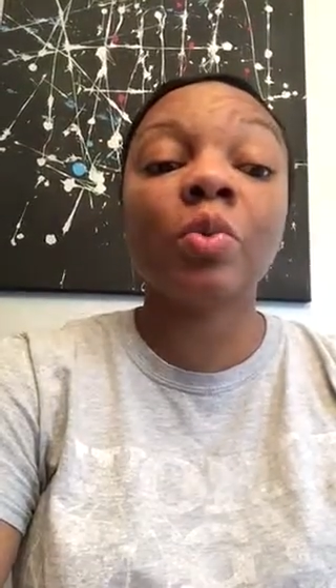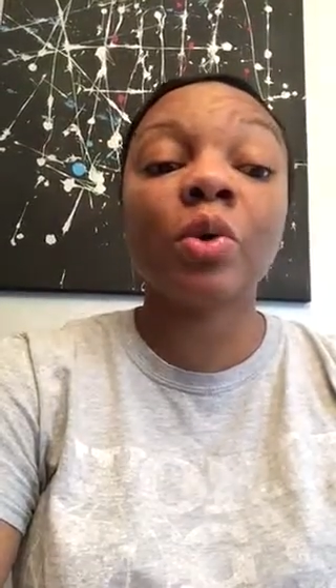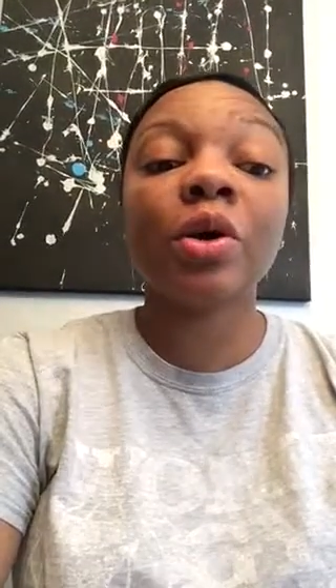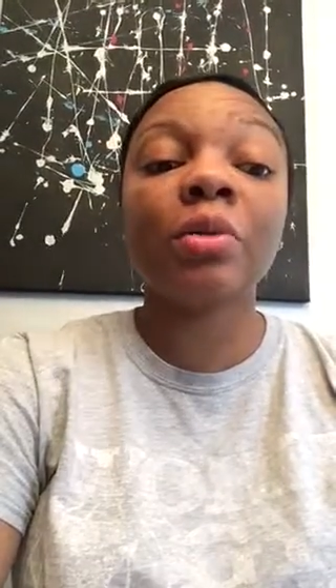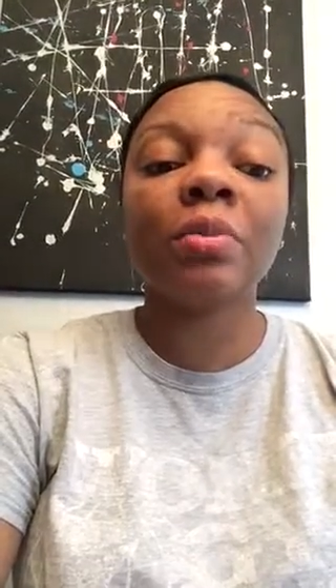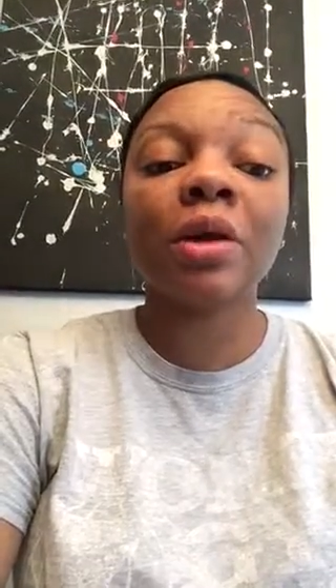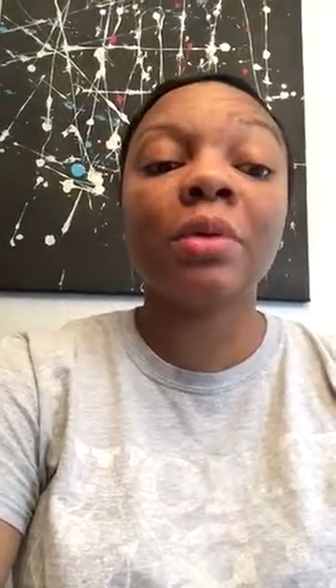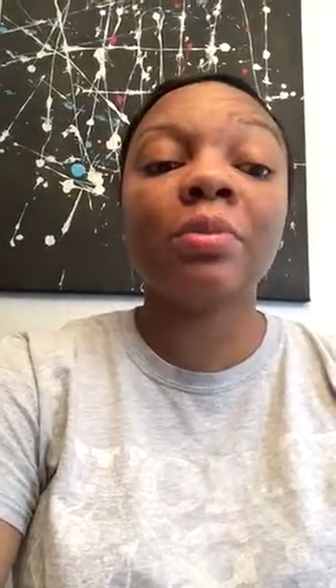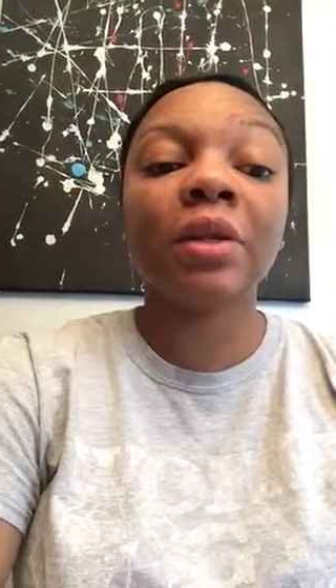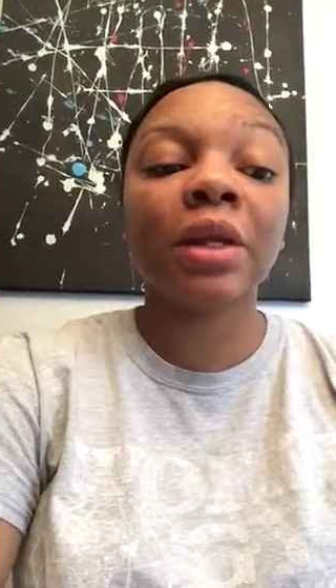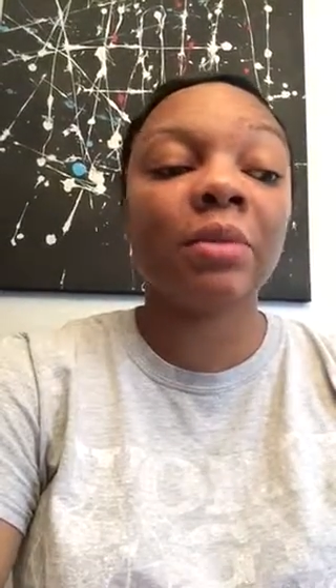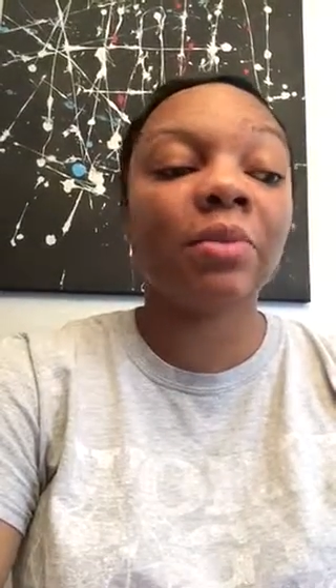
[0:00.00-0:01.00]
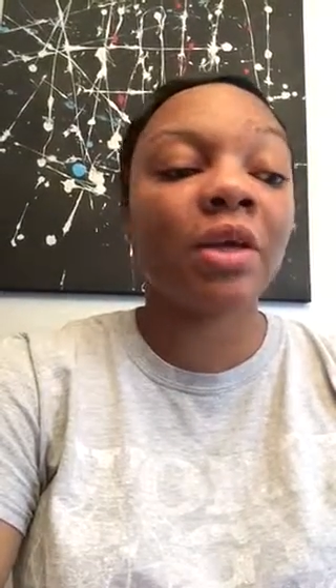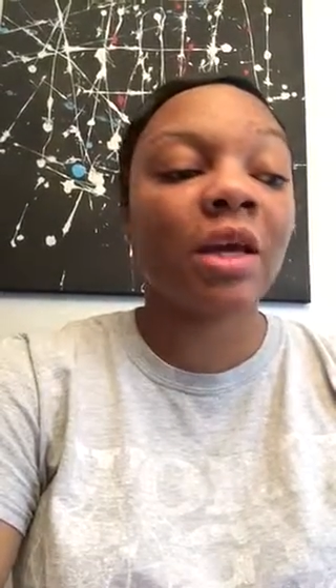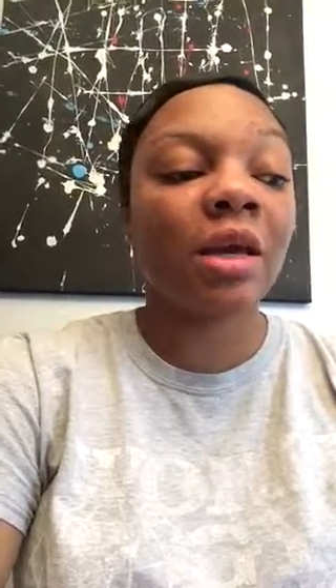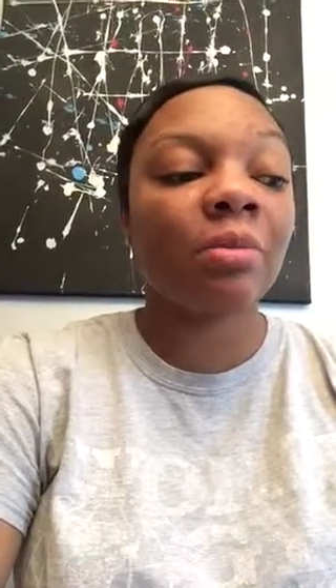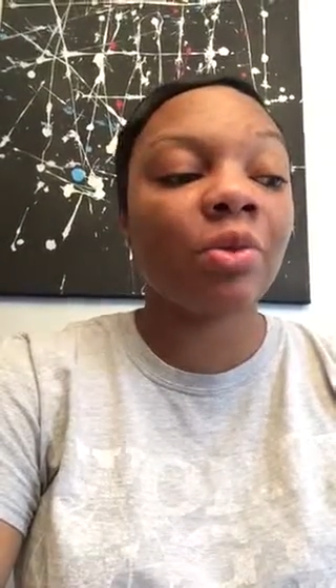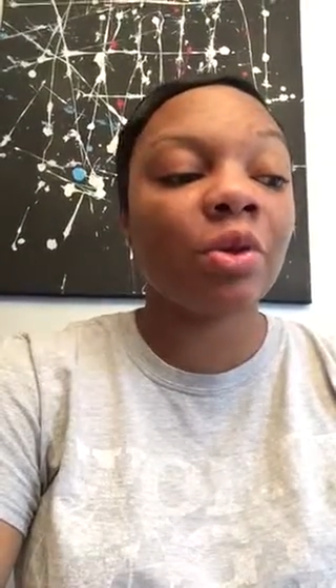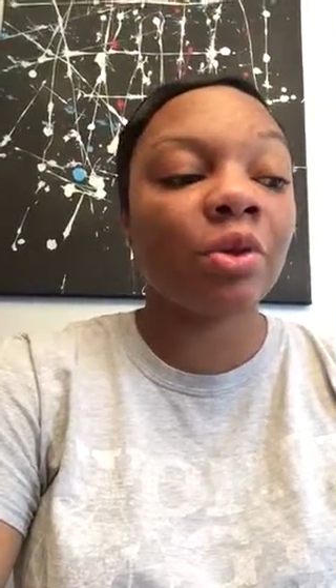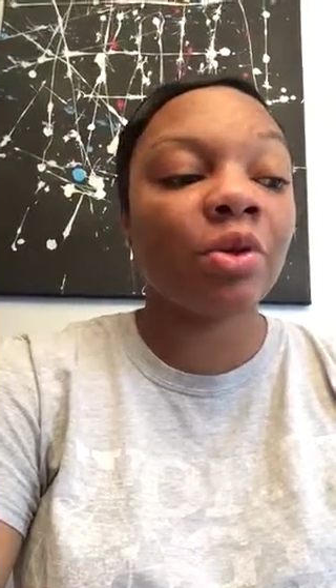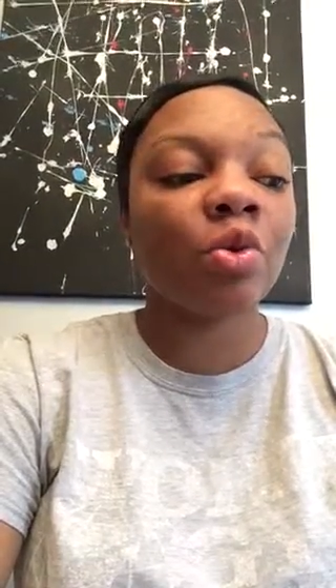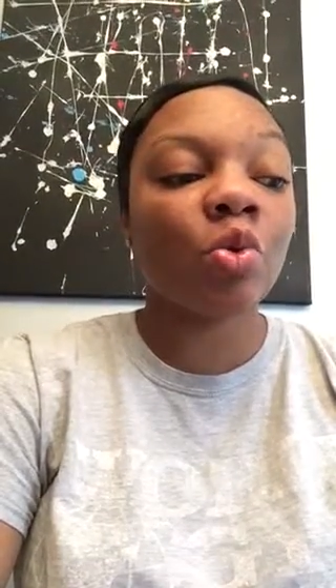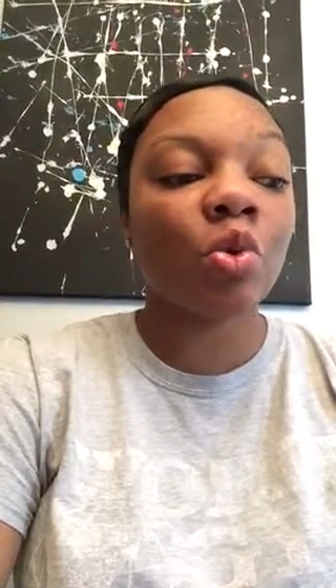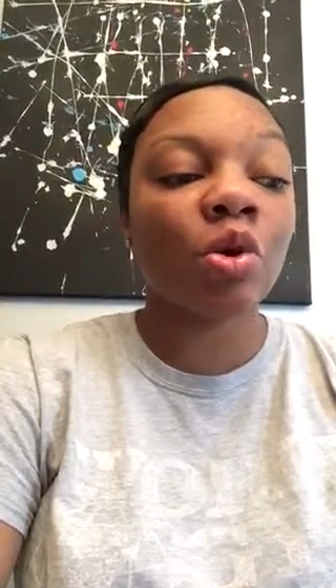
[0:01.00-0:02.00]
well-made play became the
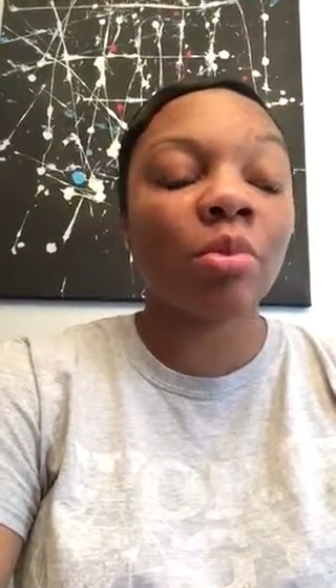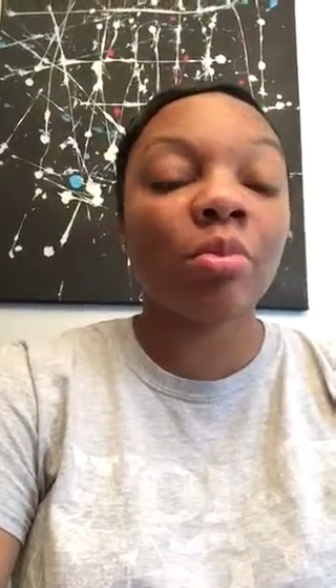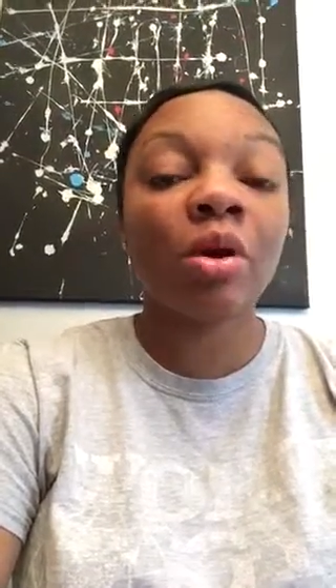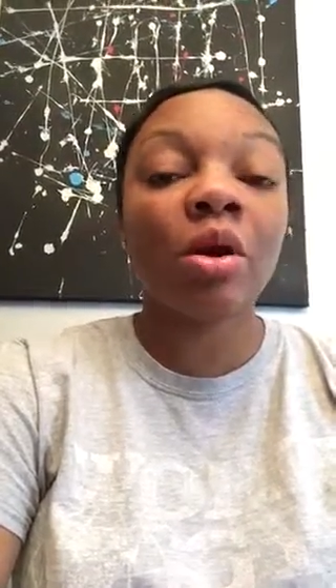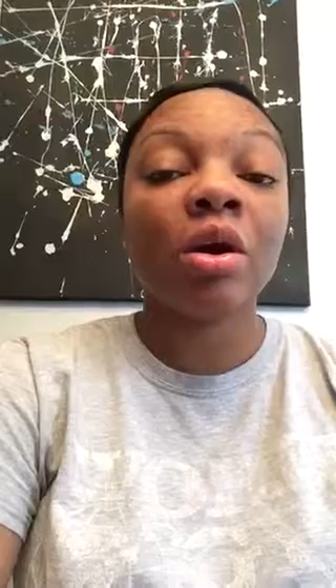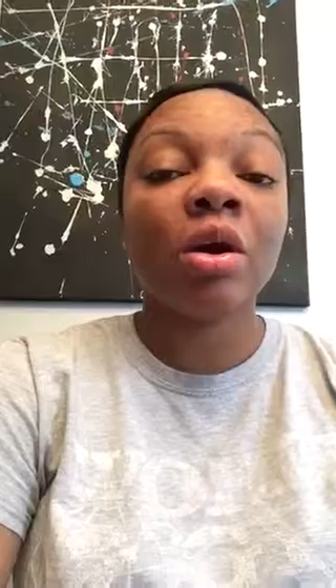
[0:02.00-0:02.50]
norm,